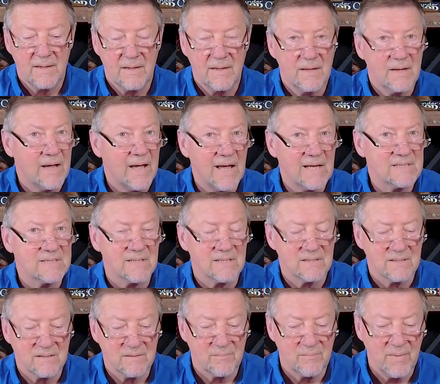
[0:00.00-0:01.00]
It
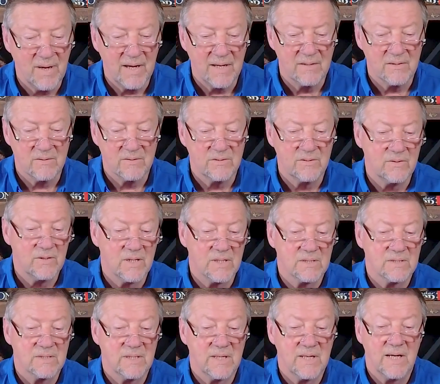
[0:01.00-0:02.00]
hasn't mattered to
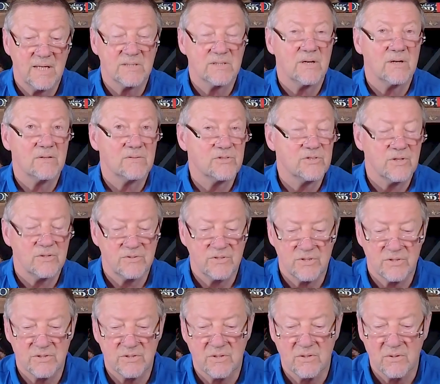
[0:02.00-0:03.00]
us that as our
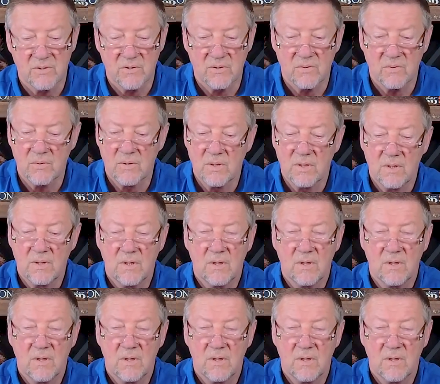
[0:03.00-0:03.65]
churches grew,